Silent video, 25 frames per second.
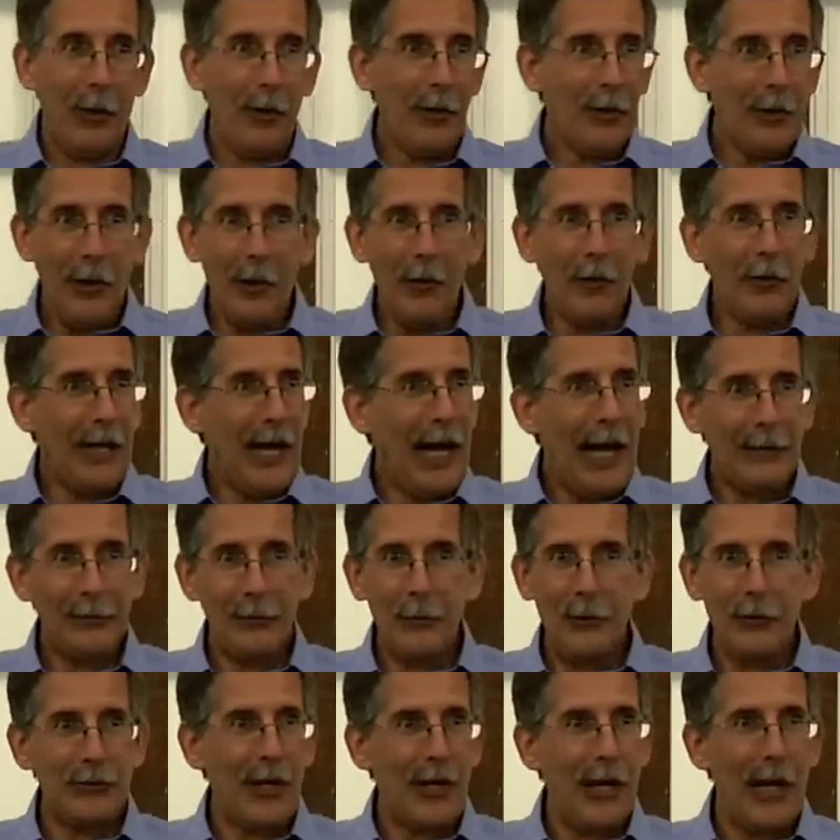we're little
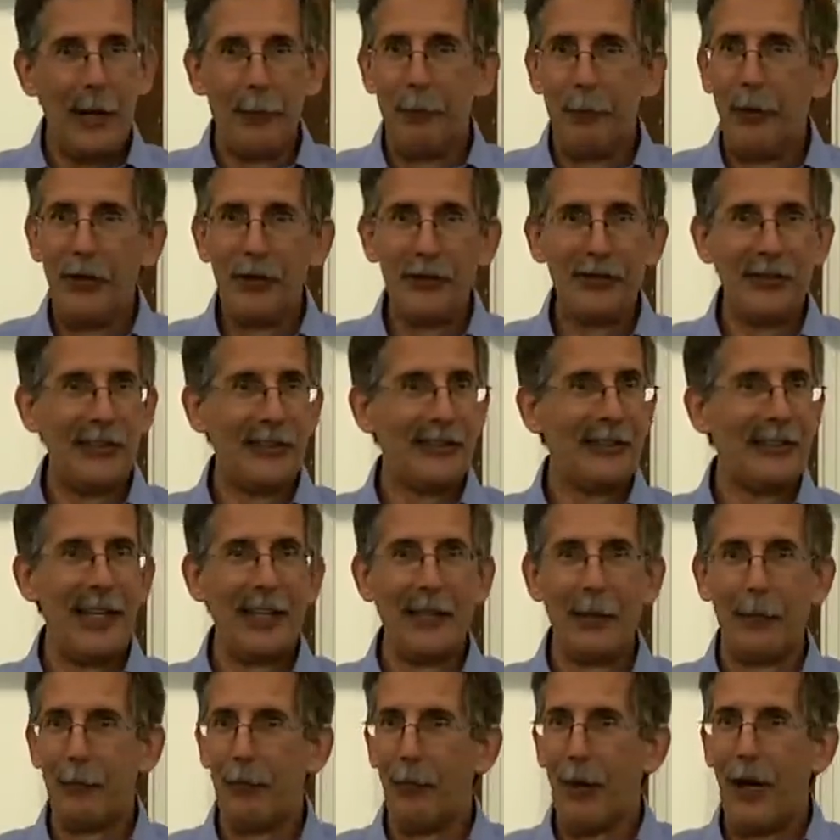guys, we're trying to push this
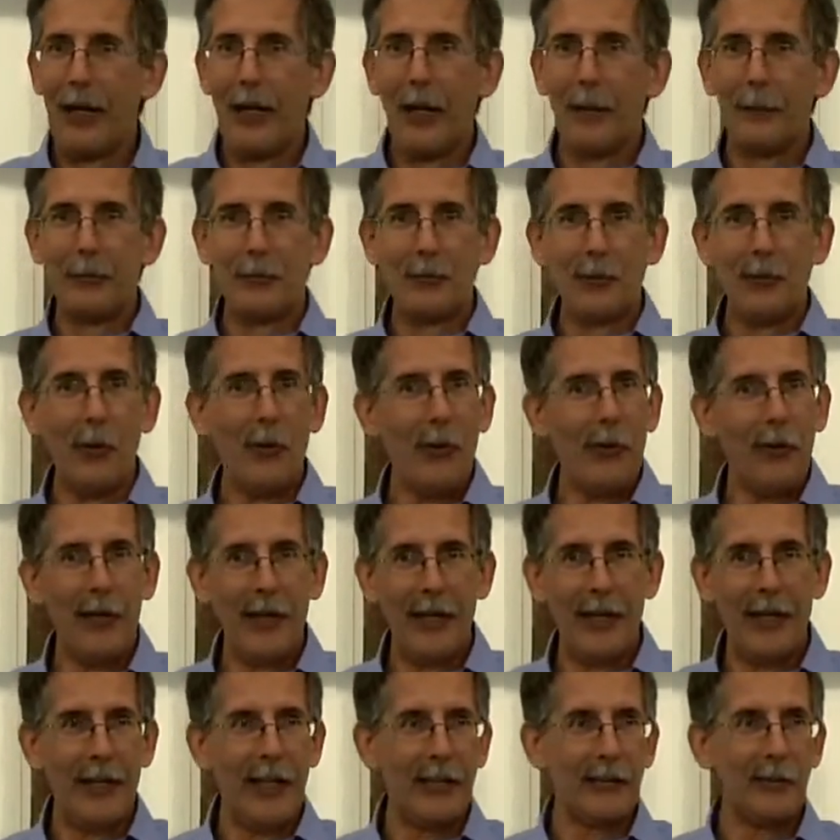thing to break up
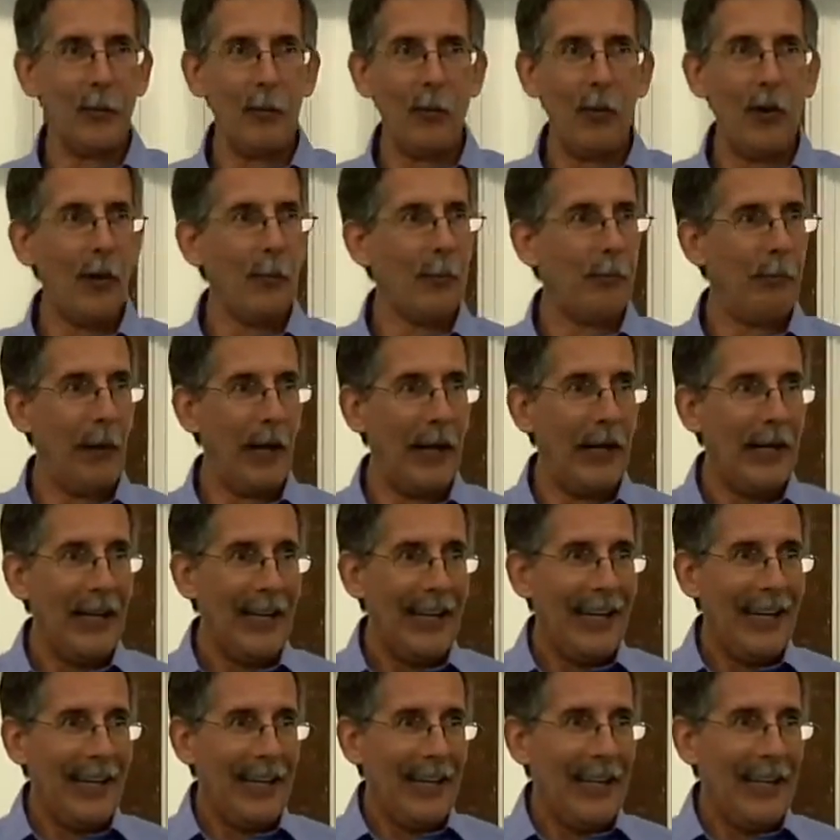soil, and it doesn't work, but